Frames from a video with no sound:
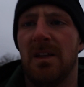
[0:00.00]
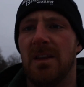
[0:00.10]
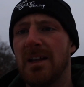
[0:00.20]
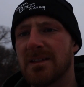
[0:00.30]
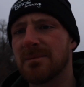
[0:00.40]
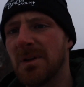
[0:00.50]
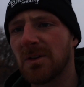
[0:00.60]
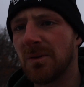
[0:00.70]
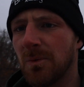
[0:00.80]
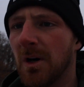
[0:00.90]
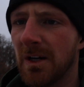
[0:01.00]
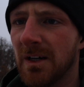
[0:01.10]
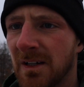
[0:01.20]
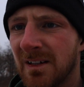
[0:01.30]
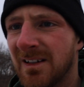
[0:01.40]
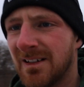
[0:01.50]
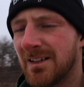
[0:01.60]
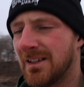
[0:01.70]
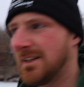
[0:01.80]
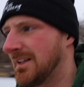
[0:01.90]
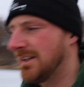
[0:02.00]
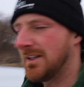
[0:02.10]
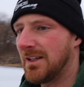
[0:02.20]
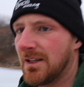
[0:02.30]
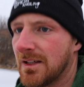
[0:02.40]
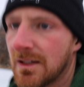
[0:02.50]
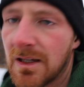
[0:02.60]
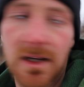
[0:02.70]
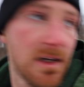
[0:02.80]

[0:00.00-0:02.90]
that's some milky water. And